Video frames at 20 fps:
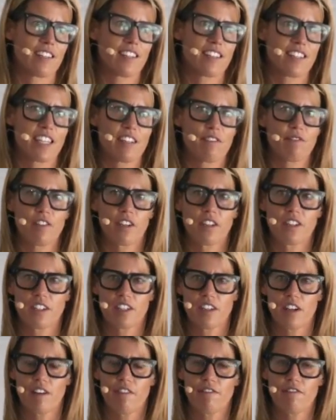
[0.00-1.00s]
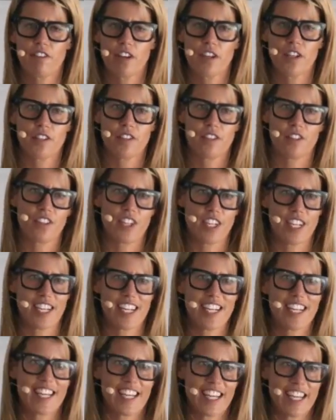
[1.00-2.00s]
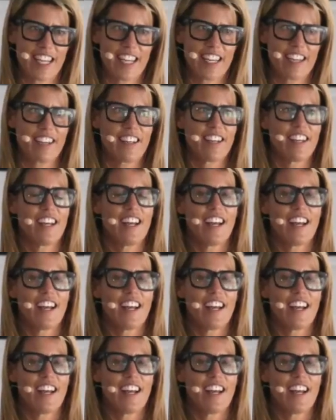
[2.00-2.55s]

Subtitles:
seed funded our first year here.